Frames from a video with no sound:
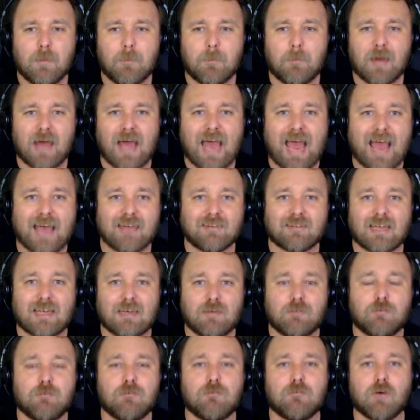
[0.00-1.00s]
But as a
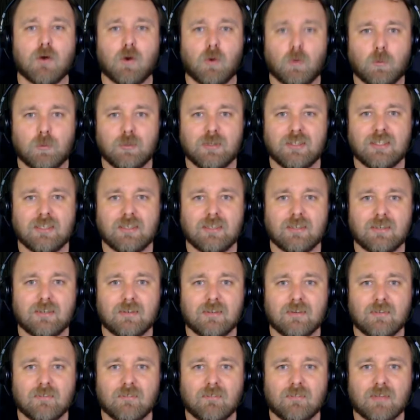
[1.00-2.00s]
phone,
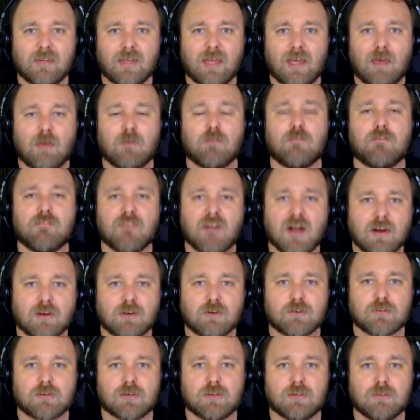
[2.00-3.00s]
it
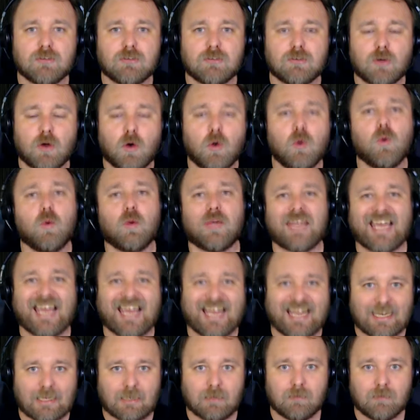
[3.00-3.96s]
functions okay.